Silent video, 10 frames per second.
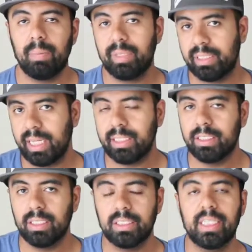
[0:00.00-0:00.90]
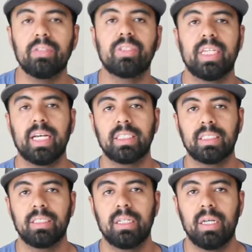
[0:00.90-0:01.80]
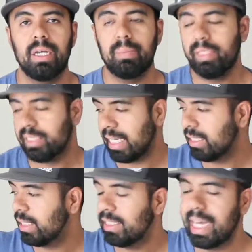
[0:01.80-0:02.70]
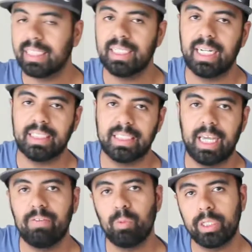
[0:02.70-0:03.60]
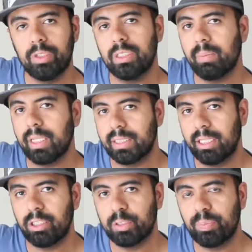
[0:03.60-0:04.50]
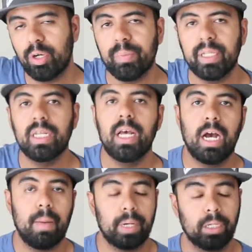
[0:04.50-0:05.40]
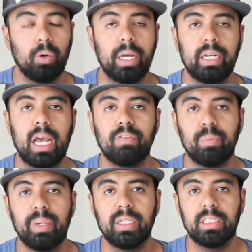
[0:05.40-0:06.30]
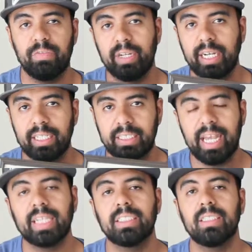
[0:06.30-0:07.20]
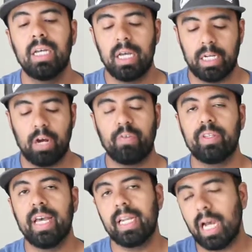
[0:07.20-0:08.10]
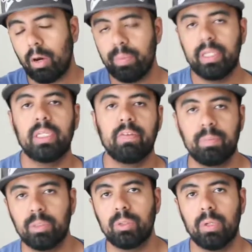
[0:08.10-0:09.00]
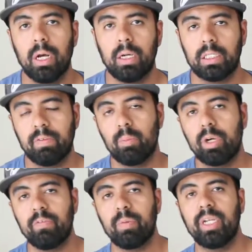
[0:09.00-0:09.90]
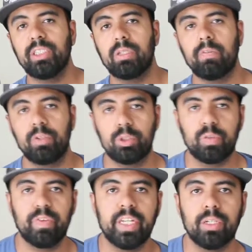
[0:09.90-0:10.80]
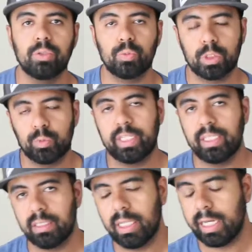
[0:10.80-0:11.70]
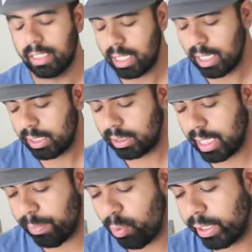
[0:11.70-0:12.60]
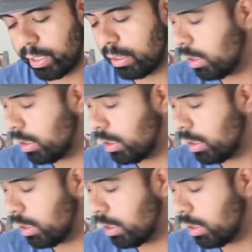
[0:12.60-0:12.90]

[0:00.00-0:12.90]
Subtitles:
besides sales tax. Besides the tax that I saved when using my seller's permit, I'm going to go ahead and have to pay a different kind of tax. Now for that, I'll be giving you giving more information on future videos once we get to that point.